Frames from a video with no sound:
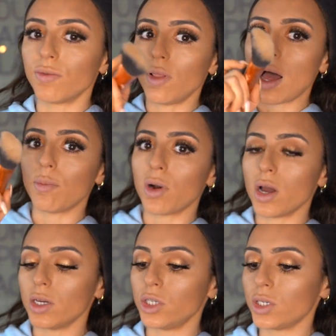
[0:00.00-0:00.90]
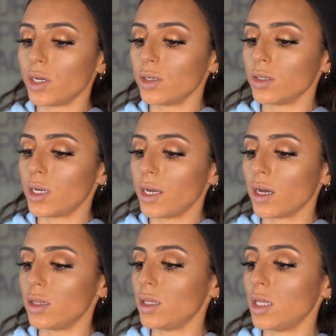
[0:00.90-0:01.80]
a flat brush and take
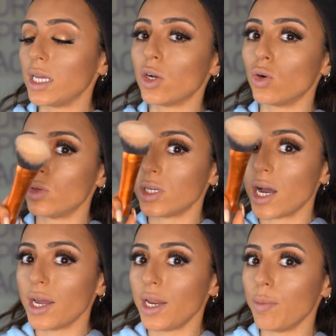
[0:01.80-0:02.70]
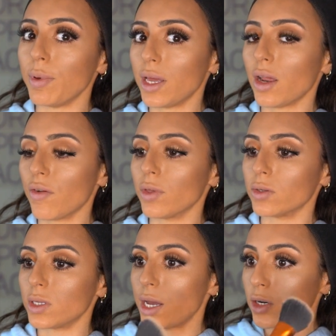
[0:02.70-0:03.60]
a little tiny bit of
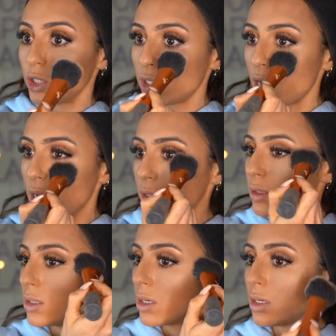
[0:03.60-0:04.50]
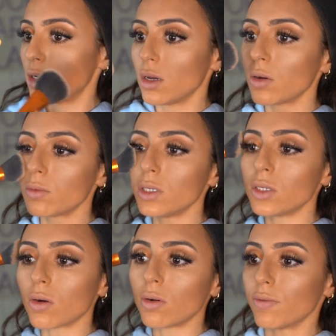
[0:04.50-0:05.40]
those lighter shades. We
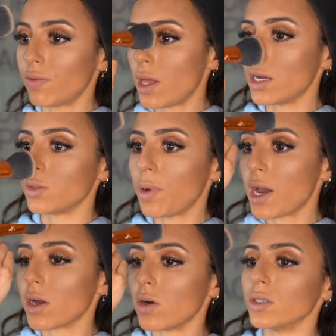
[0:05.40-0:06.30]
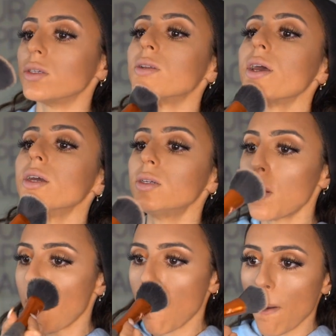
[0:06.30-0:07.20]
don't want flashback on stage,
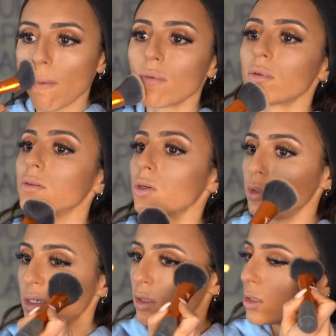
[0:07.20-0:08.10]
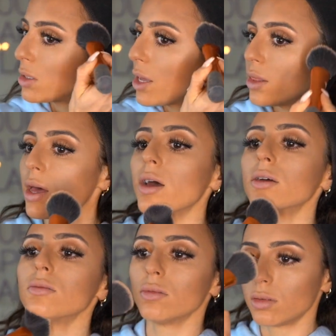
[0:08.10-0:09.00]
so we just set
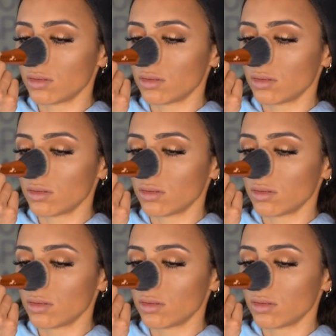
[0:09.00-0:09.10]
that.